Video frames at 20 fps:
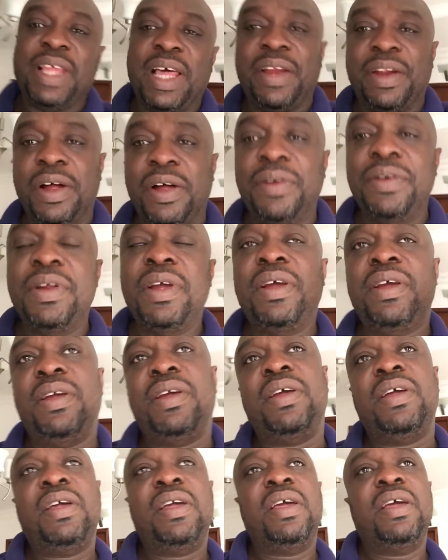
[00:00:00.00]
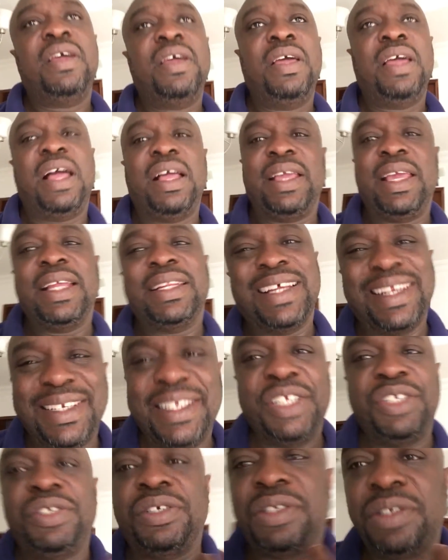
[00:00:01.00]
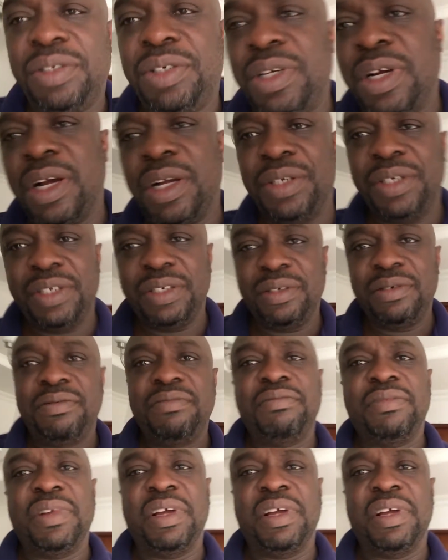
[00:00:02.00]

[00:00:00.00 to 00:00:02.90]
that on and get additional charging.